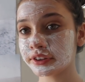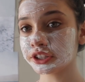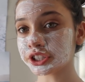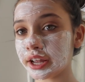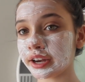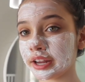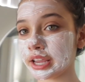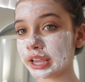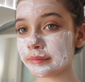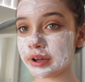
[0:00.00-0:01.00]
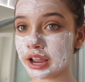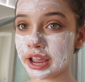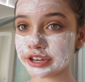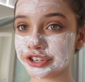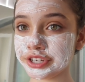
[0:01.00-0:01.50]
finish editing
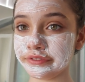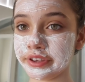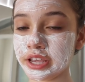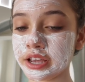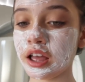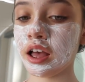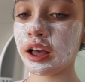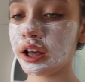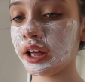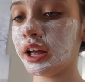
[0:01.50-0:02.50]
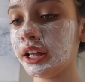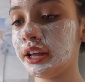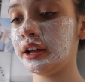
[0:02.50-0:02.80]
my I G T V uh,